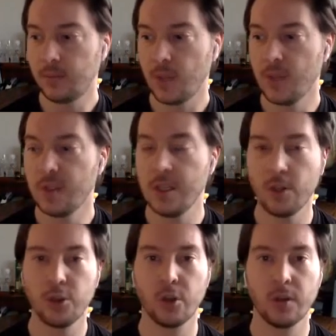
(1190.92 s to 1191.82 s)

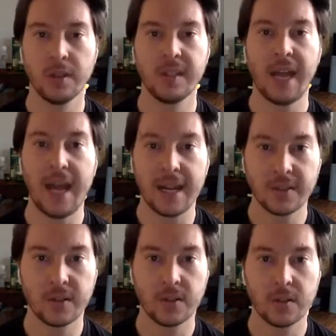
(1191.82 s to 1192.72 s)
senior journalist
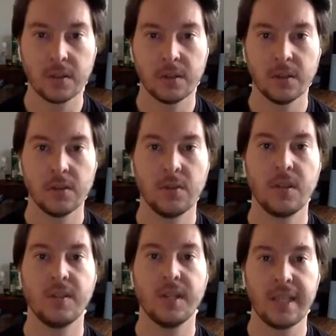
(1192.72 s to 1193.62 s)
X
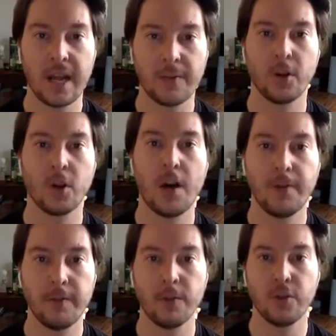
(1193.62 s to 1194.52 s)
to sit down for
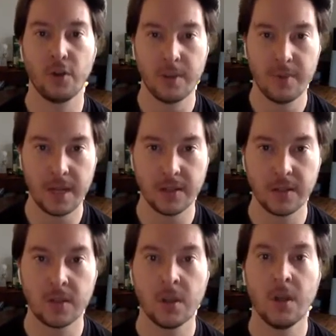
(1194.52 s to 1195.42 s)
coffee for 30
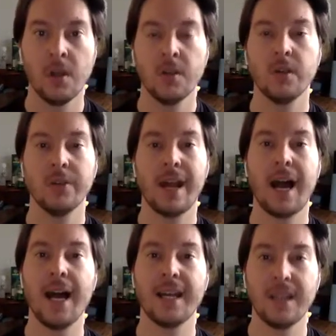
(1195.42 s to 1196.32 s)
minutes so that
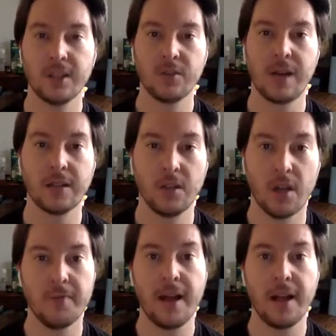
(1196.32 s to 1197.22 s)
I can extract a lot
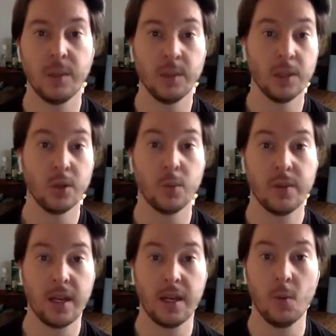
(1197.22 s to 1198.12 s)
of value and learn what
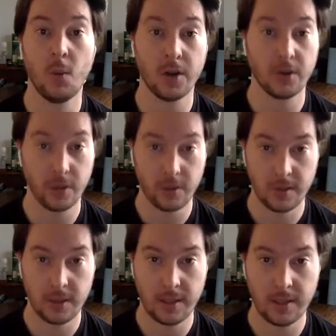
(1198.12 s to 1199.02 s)
they want or
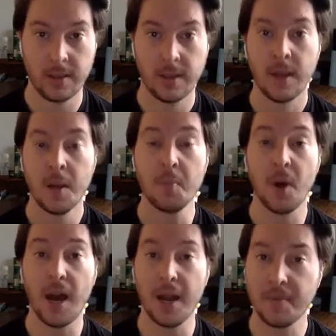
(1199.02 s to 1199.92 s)
interested in.
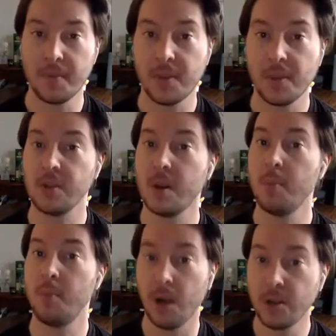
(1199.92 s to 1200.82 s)
But there's a
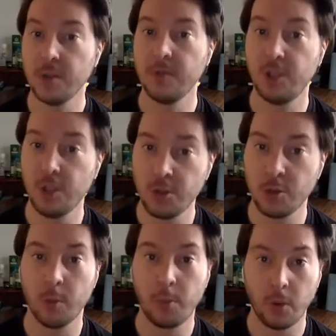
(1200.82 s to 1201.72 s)
bunch of junior
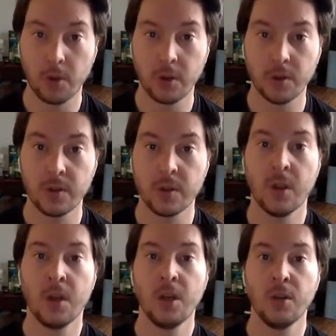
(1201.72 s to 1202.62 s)
reporters
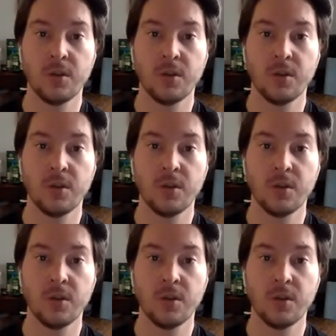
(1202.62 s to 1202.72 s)
who